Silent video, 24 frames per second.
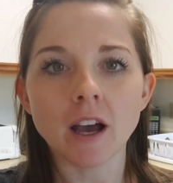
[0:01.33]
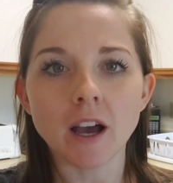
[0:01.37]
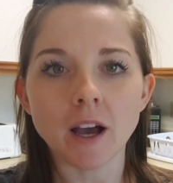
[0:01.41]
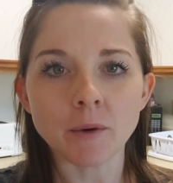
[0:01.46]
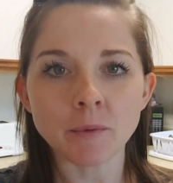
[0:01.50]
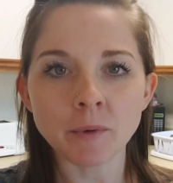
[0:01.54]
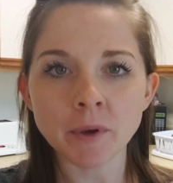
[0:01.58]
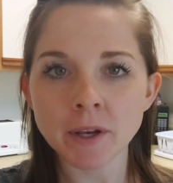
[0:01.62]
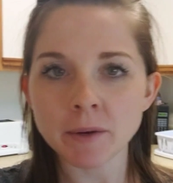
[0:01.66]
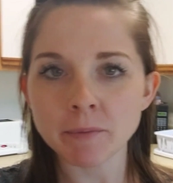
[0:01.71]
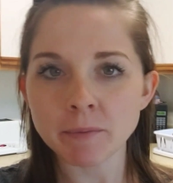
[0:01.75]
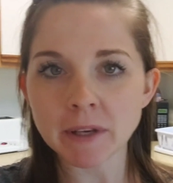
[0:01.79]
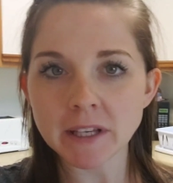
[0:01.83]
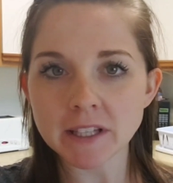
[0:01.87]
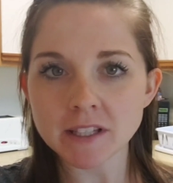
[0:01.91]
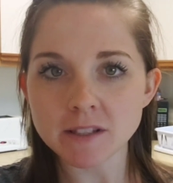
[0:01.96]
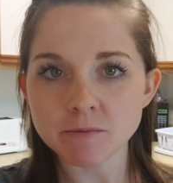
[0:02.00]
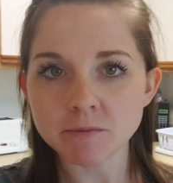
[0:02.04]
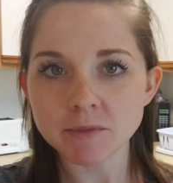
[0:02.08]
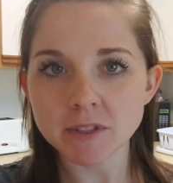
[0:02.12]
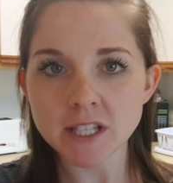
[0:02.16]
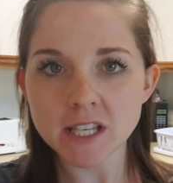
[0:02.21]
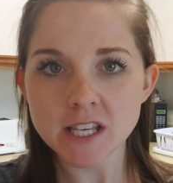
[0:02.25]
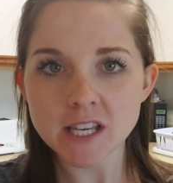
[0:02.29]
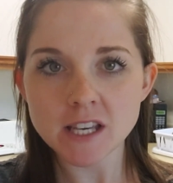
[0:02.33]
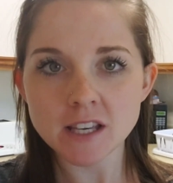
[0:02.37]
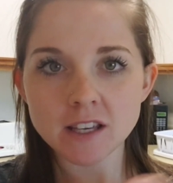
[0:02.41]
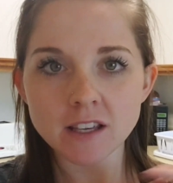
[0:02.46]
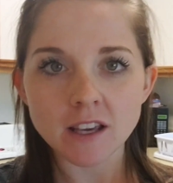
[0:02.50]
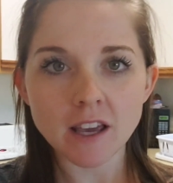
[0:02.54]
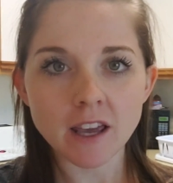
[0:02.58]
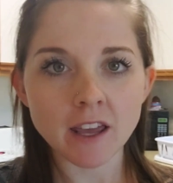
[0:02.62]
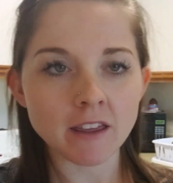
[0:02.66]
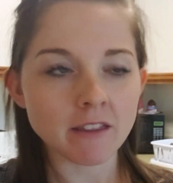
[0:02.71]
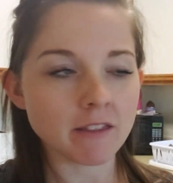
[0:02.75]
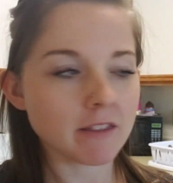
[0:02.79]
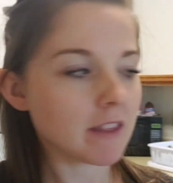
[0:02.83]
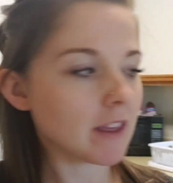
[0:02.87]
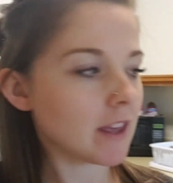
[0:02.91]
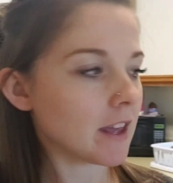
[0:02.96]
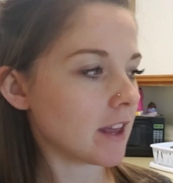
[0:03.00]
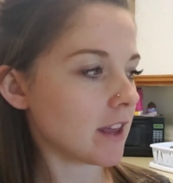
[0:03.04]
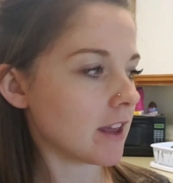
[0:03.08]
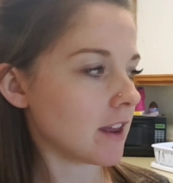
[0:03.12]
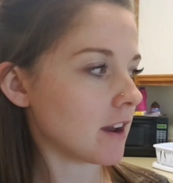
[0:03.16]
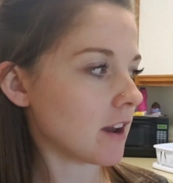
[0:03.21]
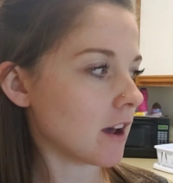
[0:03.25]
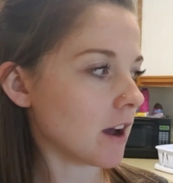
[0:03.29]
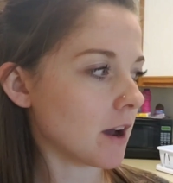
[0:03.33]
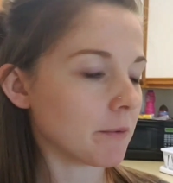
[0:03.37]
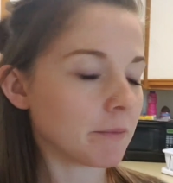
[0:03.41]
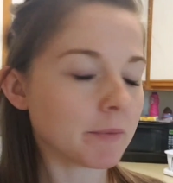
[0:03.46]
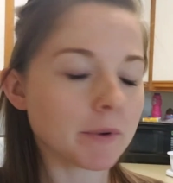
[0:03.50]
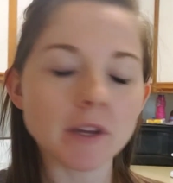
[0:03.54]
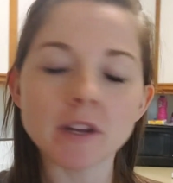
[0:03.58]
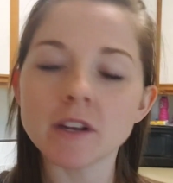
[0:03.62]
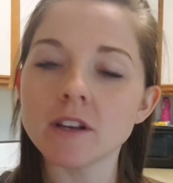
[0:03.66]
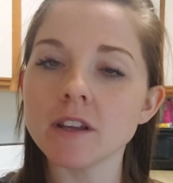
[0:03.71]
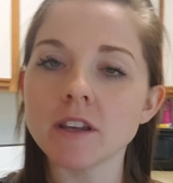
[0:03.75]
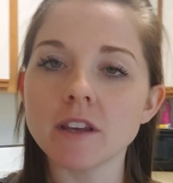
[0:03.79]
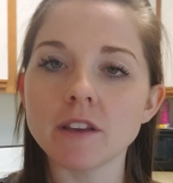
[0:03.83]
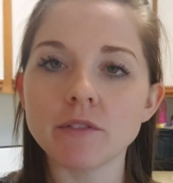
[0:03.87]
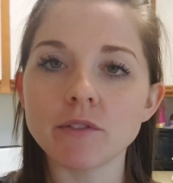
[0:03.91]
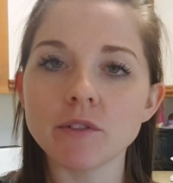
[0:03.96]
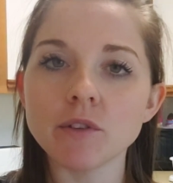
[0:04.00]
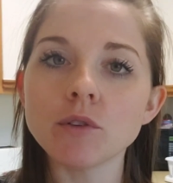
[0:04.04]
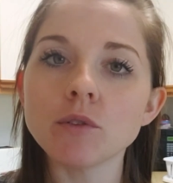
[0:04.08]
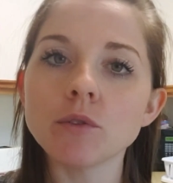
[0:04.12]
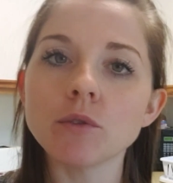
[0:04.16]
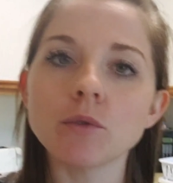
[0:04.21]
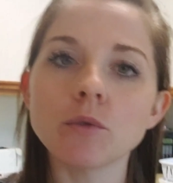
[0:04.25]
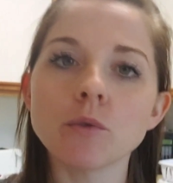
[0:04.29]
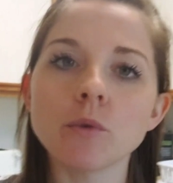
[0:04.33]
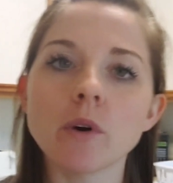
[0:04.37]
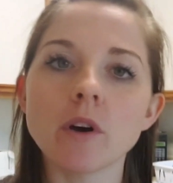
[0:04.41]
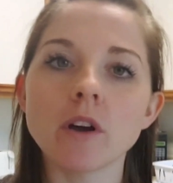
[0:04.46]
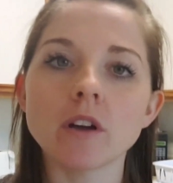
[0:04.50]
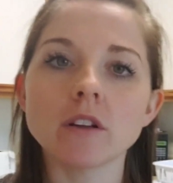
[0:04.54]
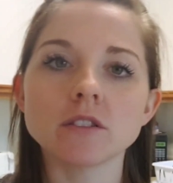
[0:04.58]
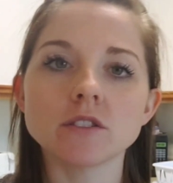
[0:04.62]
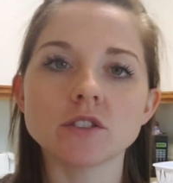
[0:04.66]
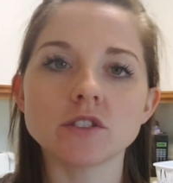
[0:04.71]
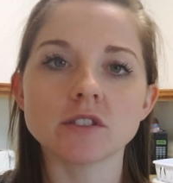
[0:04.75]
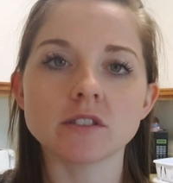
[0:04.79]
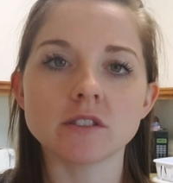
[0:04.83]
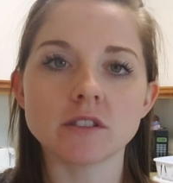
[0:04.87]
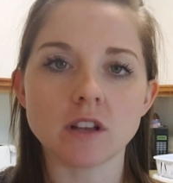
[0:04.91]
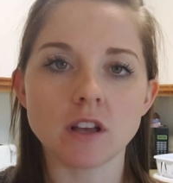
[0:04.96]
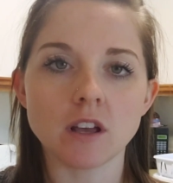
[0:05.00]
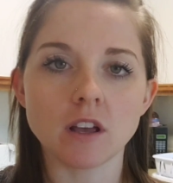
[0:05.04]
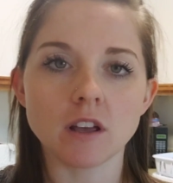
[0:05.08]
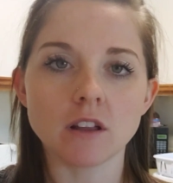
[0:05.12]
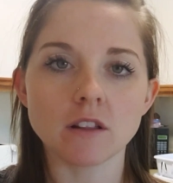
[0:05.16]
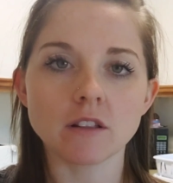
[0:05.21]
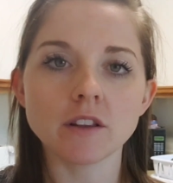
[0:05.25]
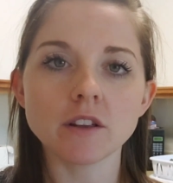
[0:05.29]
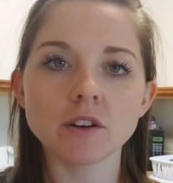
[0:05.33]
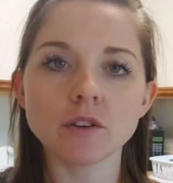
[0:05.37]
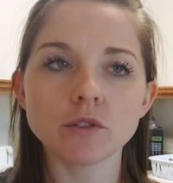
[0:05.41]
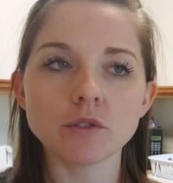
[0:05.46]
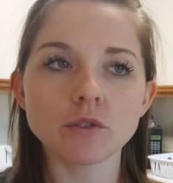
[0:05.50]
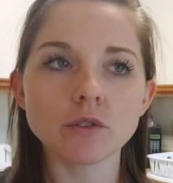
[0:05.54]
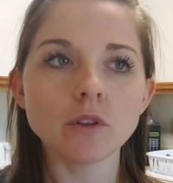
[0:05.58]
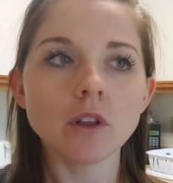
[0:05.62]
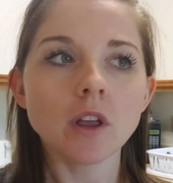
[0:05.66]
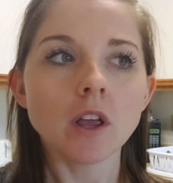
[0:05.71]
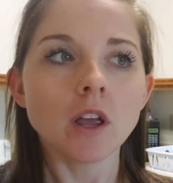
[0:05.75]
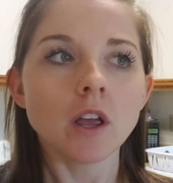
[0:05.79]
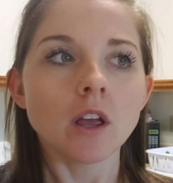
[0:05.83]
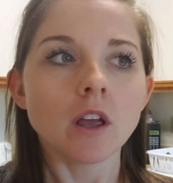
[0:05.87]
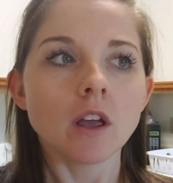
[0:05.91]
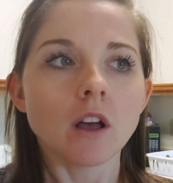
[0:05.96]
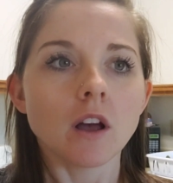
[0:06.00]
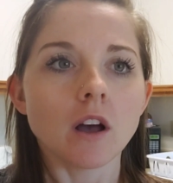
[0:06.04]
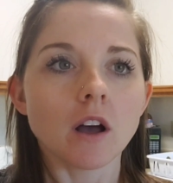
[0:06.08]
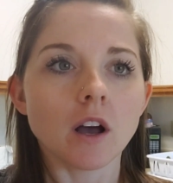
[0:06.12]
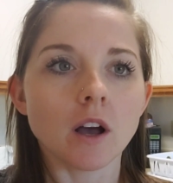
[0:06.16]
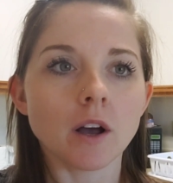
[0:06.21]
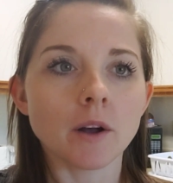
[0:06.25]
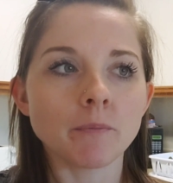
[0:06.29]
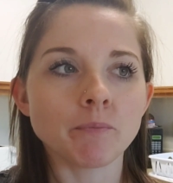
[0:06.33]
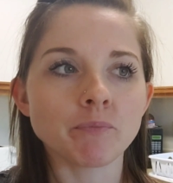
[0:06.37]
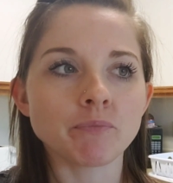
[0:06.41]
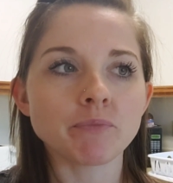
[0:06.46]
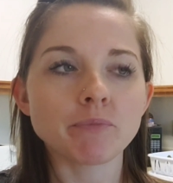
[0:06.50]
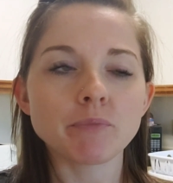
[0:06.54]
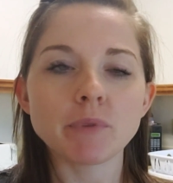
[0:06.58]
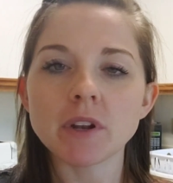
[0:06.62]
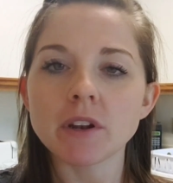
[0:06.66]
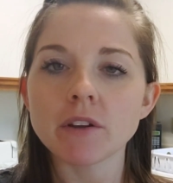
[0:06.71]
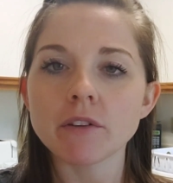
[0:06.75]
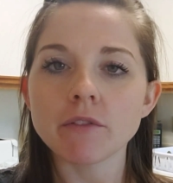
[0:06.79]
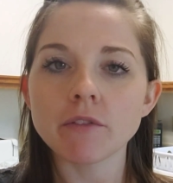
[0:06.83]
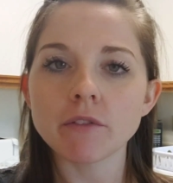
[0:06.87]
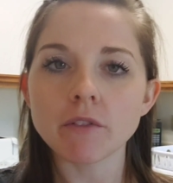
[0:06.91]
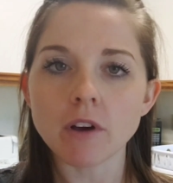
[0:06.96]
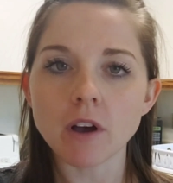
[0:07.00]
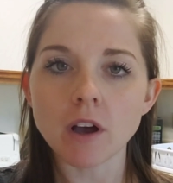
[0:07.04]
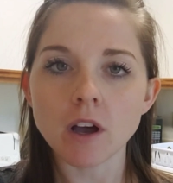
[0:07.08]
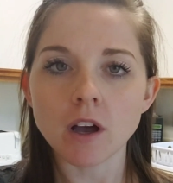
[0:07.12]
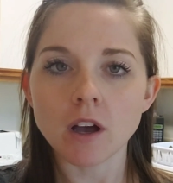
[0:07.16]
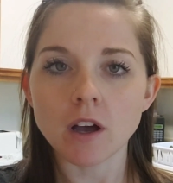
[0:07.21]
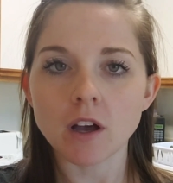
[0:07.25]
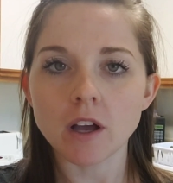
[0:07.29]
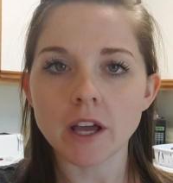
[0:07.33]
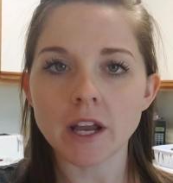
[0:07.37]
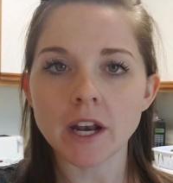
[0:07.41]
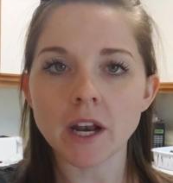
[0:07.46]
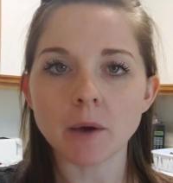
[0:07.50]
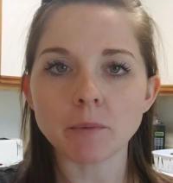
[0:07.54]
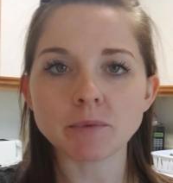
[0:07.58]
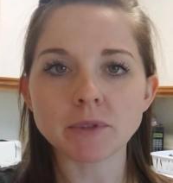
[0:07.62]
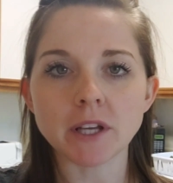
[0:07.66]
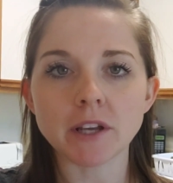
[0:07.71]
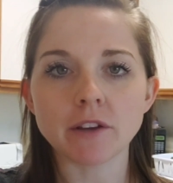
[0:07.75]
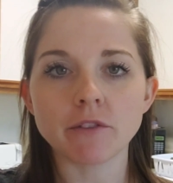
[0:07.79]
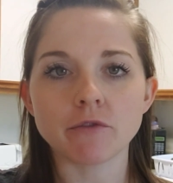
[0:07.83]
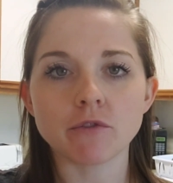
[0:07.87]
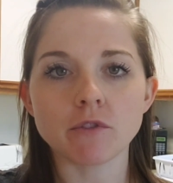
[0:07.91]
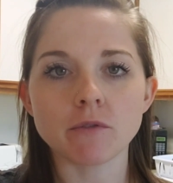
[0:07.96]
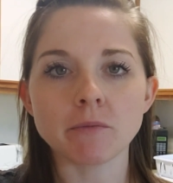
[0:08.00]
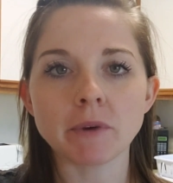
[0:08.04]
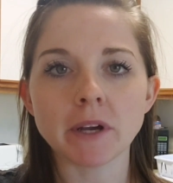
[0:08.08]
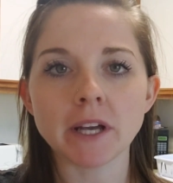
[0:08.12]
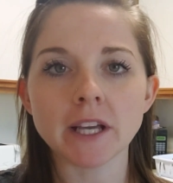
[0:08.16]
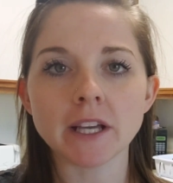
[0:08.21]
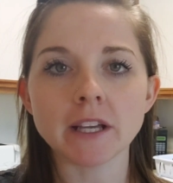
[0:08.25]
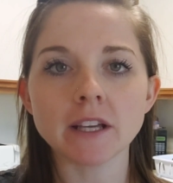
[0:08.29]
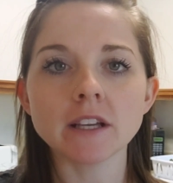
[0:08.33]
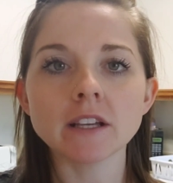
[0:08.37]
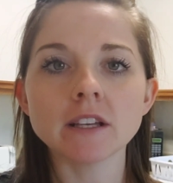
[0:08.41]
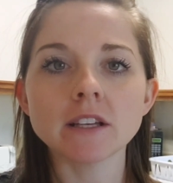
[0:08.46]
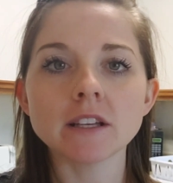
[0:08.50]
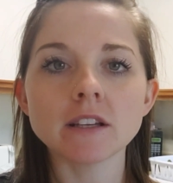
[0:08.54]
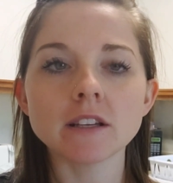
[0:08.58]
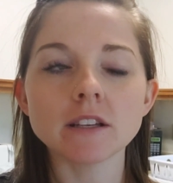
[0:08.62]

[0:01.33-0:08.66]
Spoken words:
I'm gonna make some tea and then I'm gonna give you just a little bit of an update for my